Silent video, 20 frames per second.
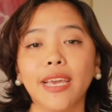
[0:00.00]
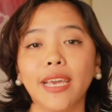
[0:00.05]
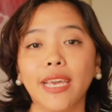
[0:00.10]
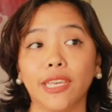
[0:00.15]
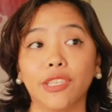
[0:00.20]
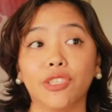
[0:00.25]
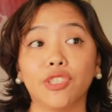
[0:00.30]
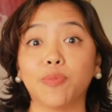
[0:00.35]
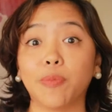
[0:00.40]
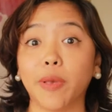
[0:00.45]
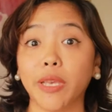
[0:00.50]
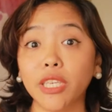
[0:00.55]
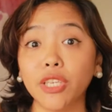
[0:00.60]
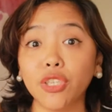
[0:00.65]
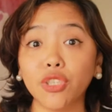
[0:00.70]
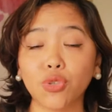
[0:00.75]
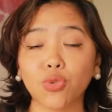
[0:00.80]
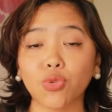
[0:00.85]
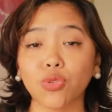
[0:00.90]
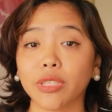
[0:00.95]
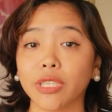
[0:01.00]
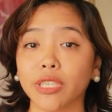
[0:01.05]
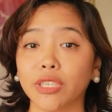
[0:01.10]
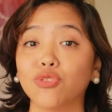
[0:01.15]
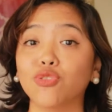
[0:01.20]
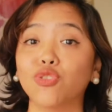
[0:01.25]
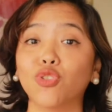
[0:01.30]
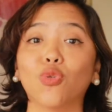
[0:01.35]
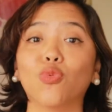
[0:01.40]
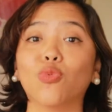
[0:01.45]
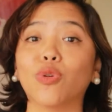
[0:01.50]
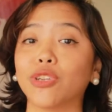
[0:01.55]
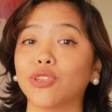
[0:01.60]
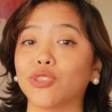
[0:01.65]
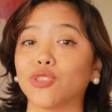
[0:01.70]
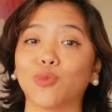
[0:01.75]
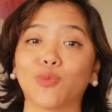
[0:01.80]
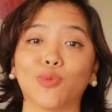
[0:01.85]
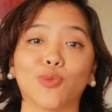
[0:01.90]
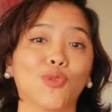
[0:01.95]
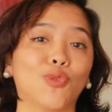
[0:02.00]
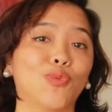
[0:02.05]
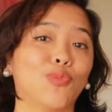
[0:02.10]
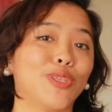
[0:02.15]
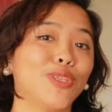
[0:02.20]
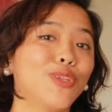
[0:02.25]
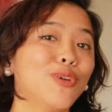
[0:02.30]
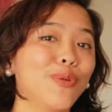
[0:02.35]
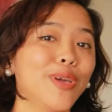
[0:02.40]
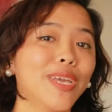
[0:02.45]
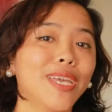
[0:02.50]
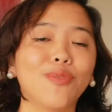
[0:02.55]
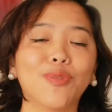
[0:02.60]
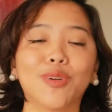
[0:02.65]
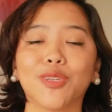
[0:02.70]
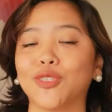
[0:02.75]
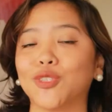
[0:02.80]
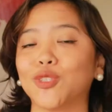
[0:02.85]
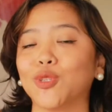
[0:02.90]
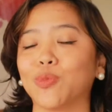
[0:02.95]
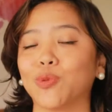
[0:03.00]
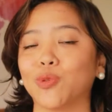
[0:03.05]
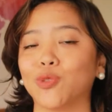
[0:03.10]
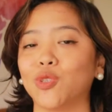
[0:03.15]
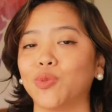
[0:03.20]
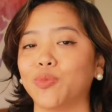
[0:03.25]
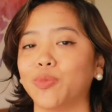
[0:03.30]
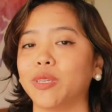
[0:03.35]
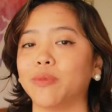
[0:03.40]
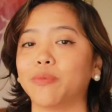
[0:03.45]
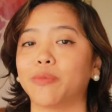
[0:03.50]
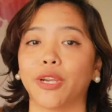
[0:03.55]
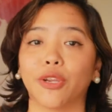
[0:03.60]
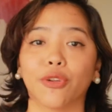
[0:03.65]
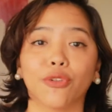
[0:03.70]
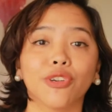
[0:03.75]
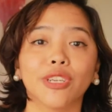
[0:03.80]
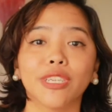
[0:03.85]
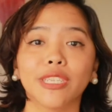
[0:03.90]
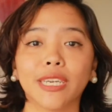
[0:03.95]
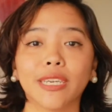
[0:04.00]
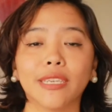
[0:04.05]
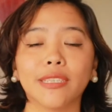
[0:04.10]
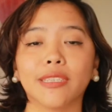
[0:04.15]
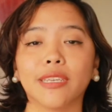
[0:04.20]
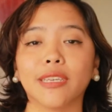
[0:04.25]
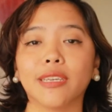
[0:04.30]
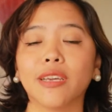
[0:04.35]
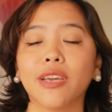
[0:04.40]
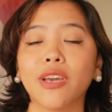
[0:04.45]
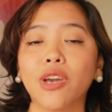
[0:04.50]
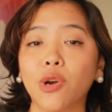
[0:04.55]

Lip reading: It's just making sure that you know what you're supposed to be doing, what you're supposed to be prioritizing,